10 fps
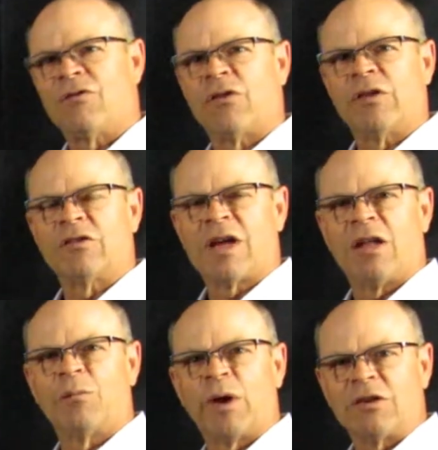for this
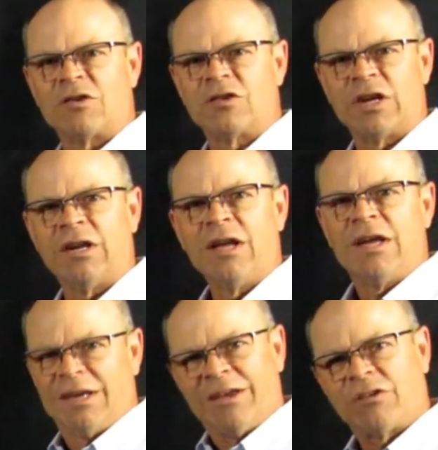calibration sheet
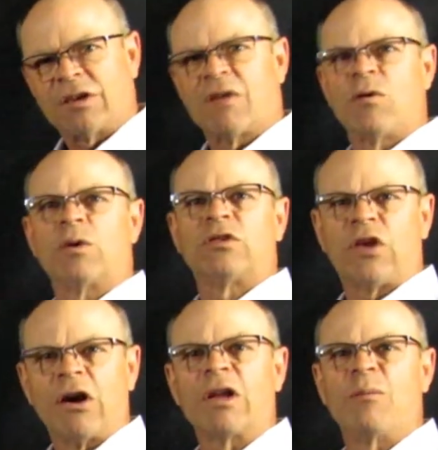is to give you a
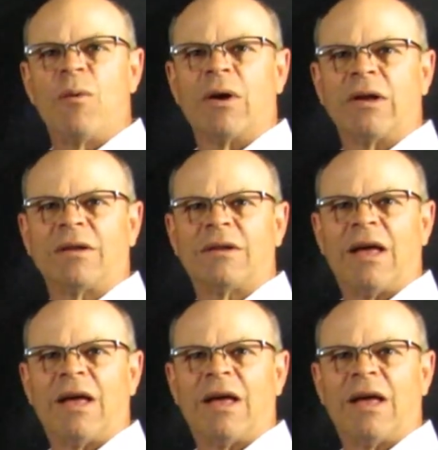starting point,